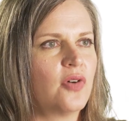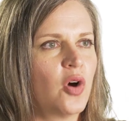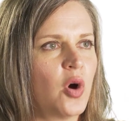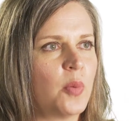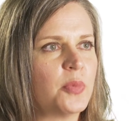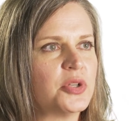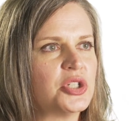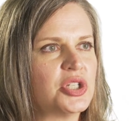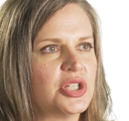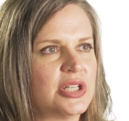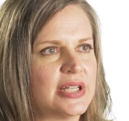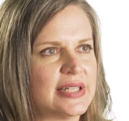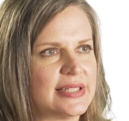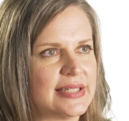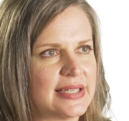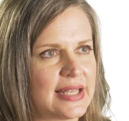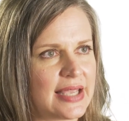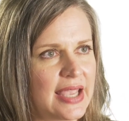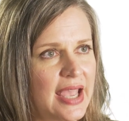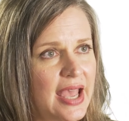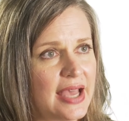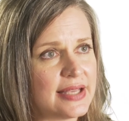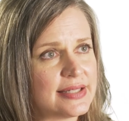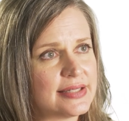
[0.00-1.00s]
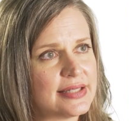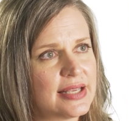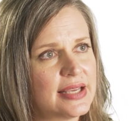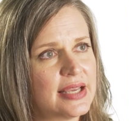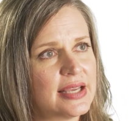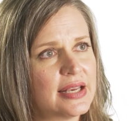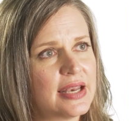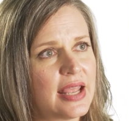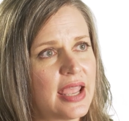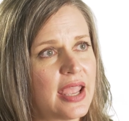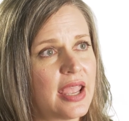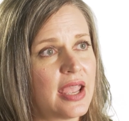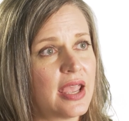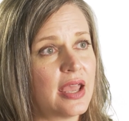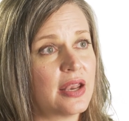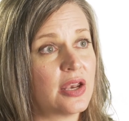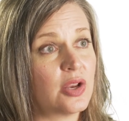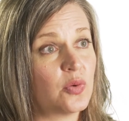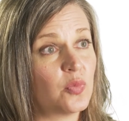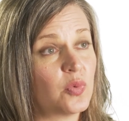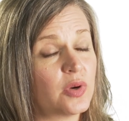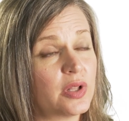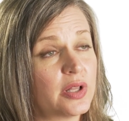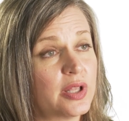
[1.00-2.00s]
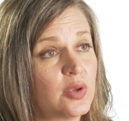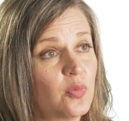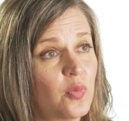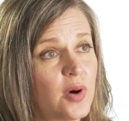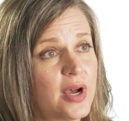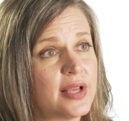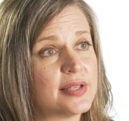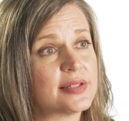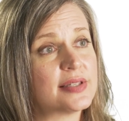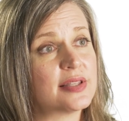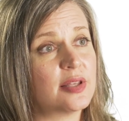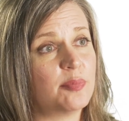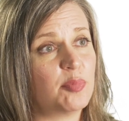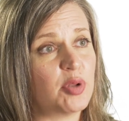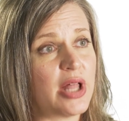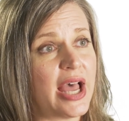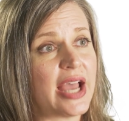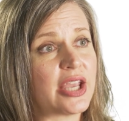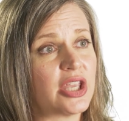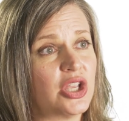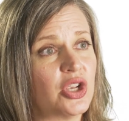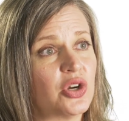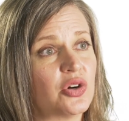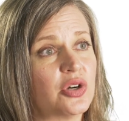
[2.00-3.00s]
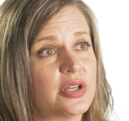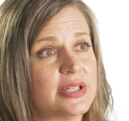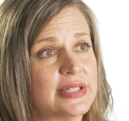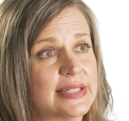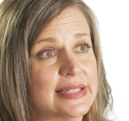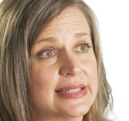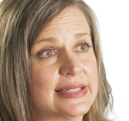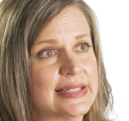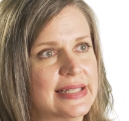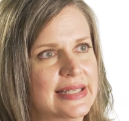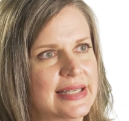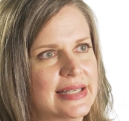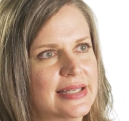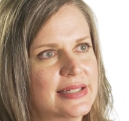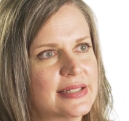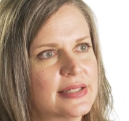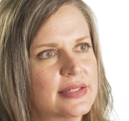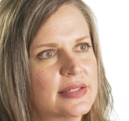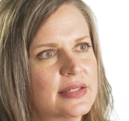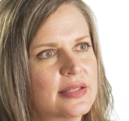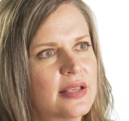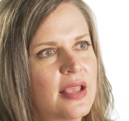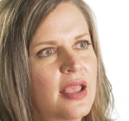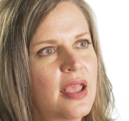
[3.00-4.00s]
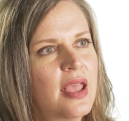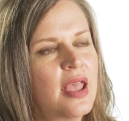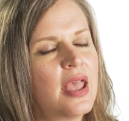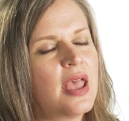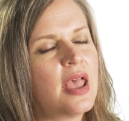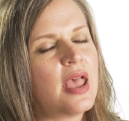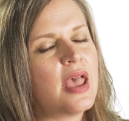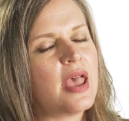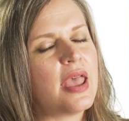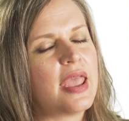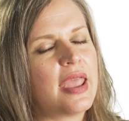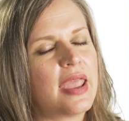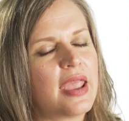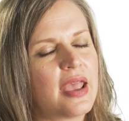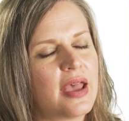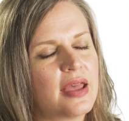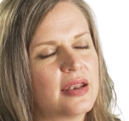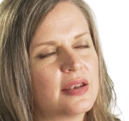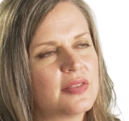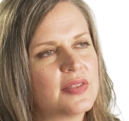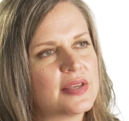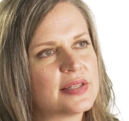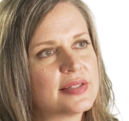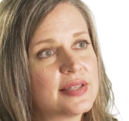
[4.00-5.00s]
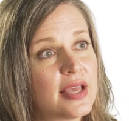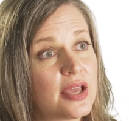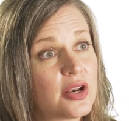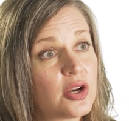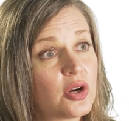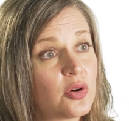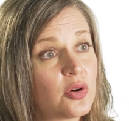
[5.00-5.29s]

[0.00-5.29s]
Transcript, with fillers: homogentisic acid, and it really was the black urine disease. And this had a